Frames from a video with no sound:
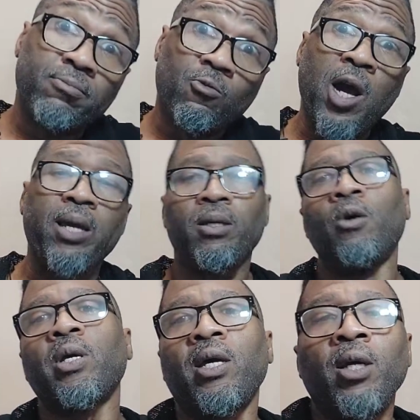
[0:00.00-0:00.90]
right?
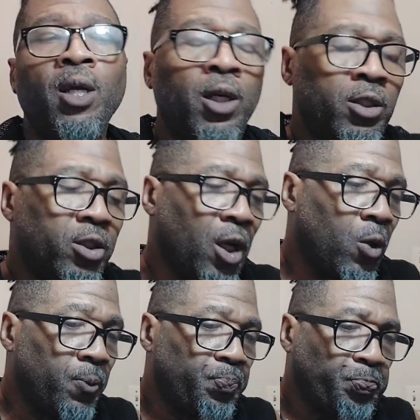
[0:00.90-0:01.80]
Okay.
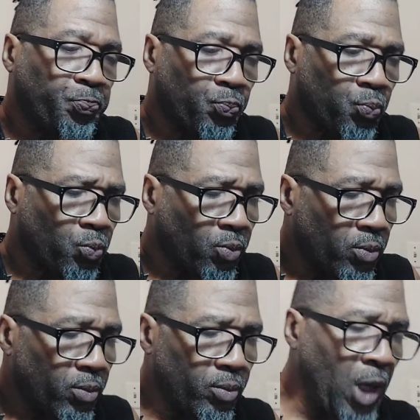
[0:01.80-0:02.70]
So
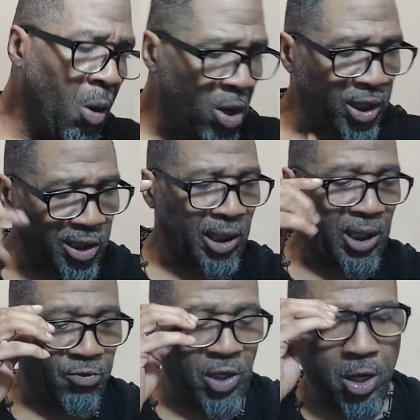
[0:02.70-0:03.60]
I wanted to send
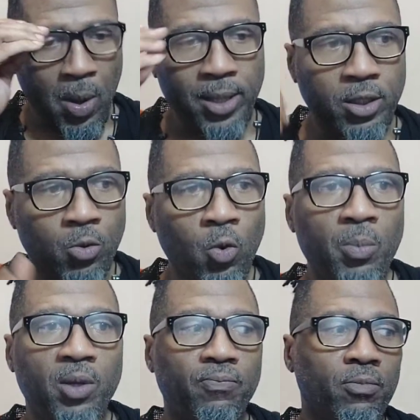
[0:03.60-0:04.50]
this video out to the
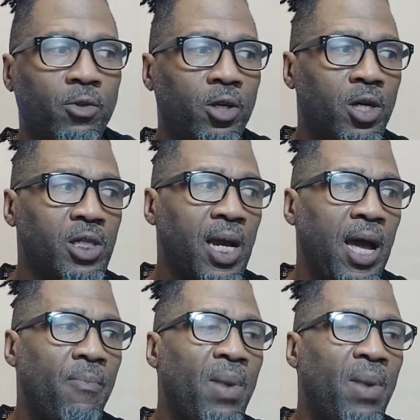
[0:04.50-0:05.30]
women because I got